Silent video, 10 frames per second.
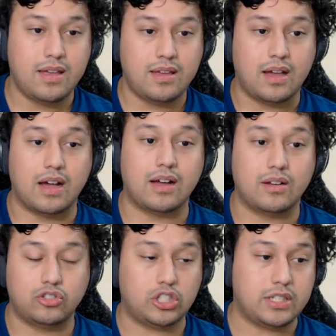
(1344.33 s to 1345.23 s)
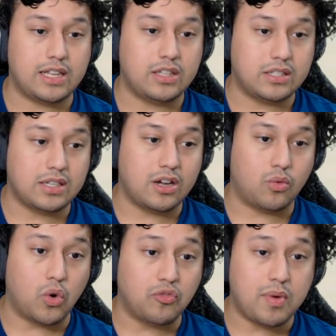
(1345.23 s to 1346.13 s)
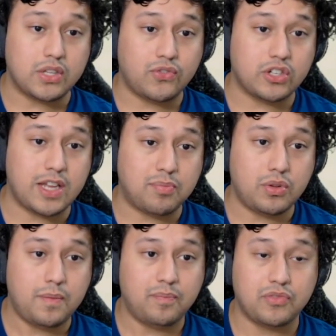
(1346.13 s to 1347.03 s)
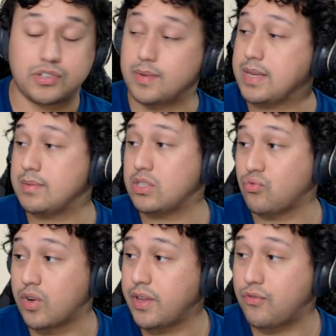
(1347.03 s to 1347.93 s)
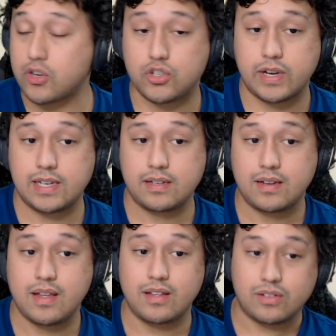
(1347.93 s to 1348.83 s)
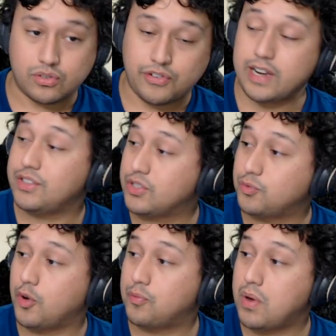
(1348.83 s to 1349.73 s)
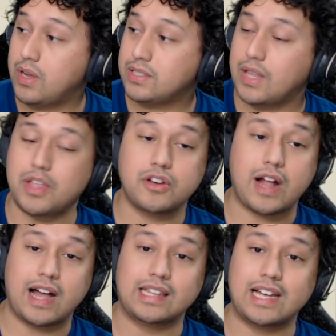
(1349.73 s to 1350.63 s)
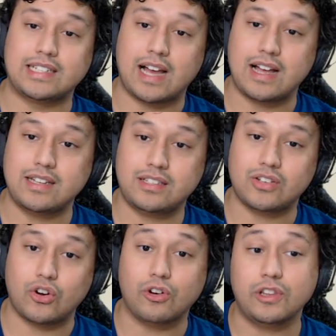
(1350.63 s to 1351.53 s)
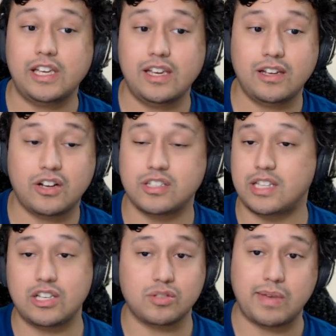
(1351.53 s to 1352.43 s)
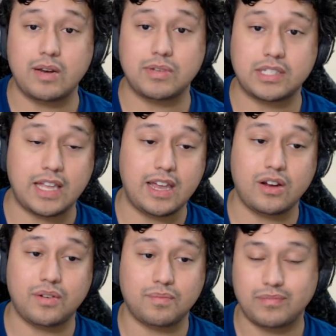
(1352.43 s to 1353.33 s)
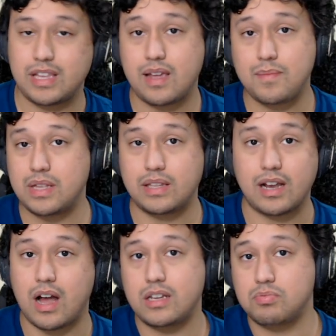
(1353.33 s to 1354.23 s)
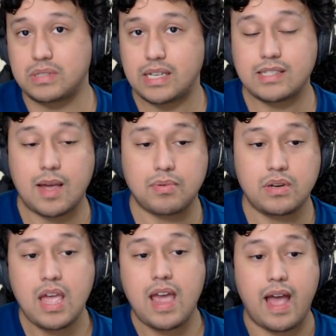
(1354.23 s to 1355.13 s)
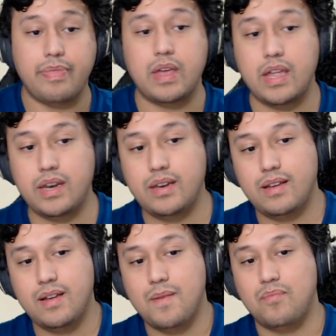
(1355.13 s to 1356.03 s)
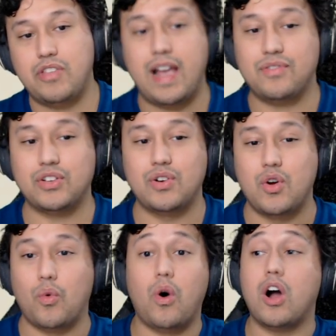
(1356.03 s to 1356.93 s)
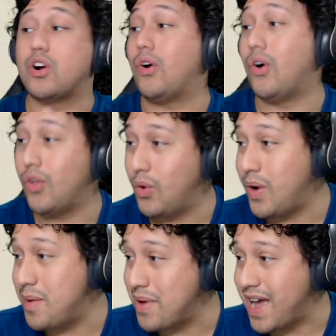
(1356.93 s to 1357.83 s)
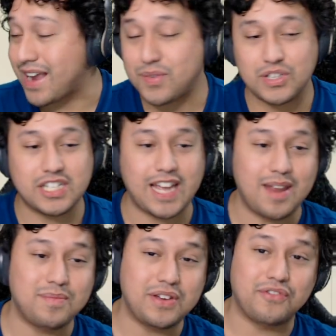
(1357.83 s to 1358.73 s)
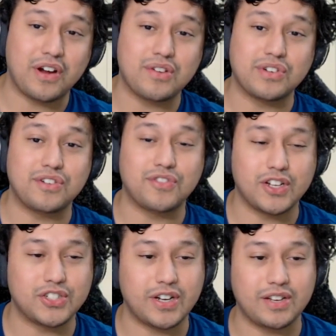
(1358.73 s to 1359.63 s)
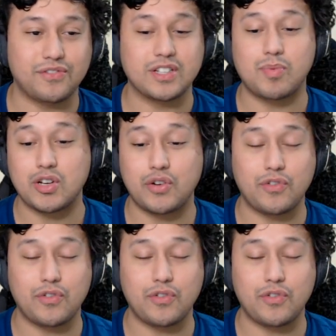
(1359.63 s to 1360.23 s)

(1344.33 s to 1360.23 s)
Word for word: this wolf boss, for example. Sometimes it's really frustrating fighting this wolf boss, and then your ally dies early because they just made a mistake. I mean, like, honest mistakes happen, and then they have to walk all the way back, which can be very, very frustrating, especially for